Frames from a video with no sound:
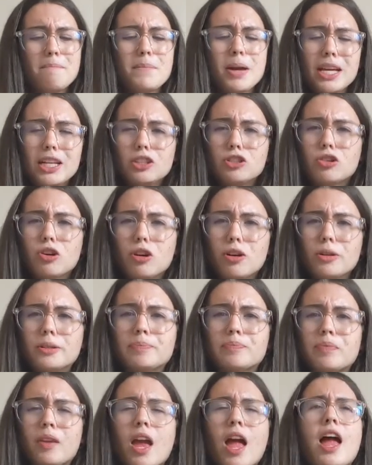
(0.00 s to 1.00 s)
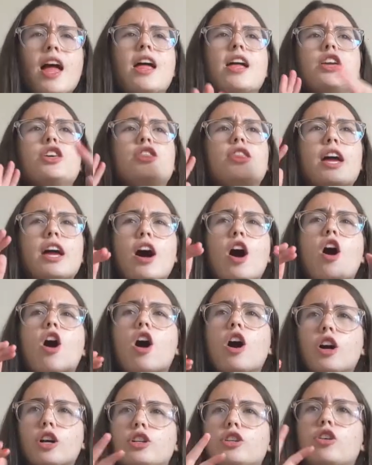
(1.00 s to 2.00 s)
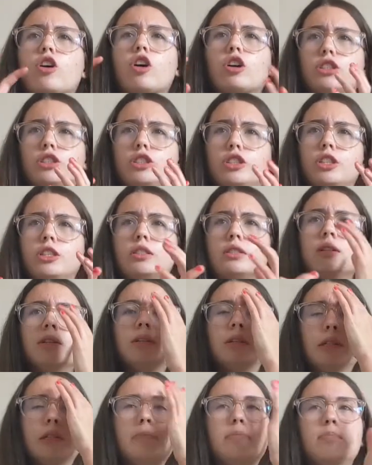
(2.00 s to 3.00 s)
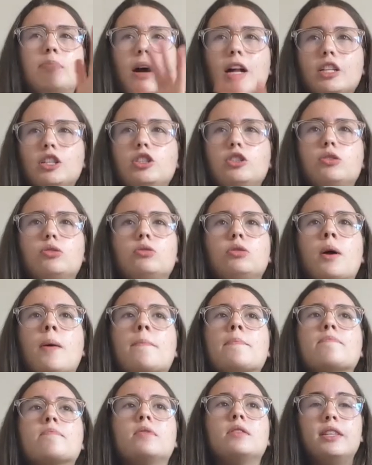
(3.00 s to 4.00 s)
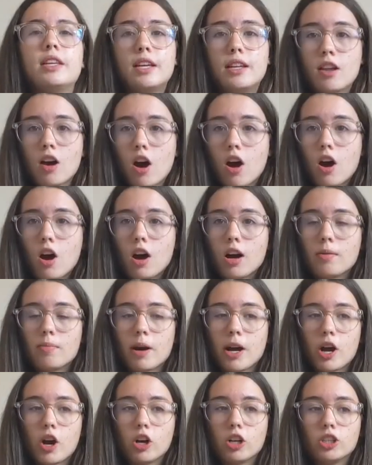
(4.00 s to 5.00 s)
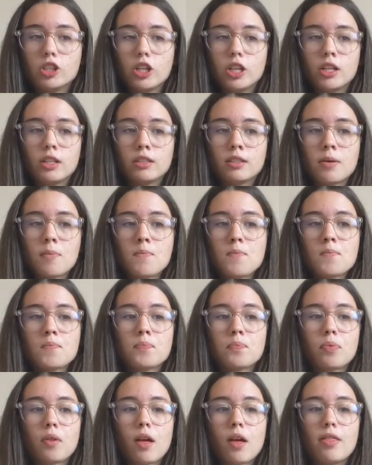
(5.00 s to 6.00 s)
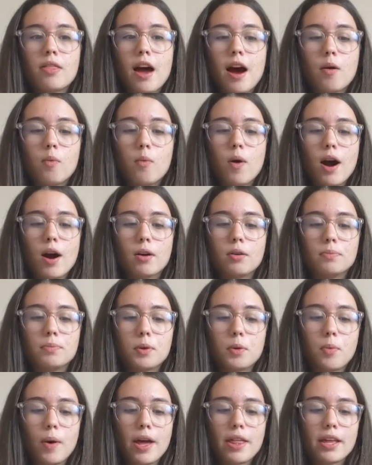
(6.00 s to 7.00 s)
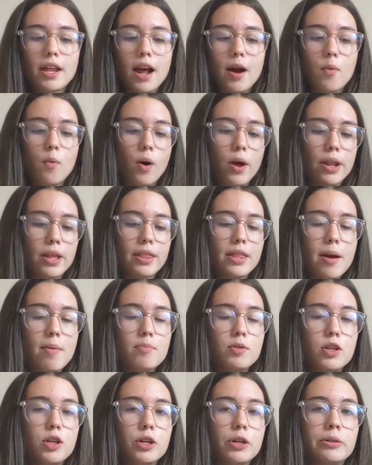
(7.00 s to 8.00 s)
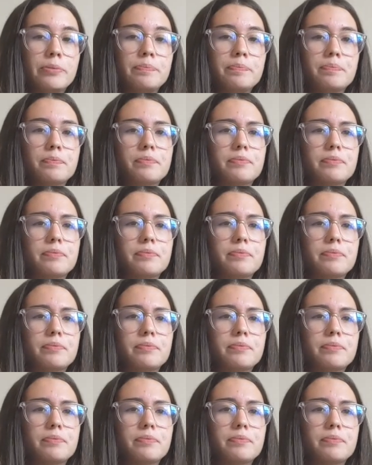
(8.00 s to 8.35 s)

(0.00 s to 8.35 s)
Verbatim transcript: make sure they hug your arches. My shoes did not hug my arches that well the way that I wanted them to.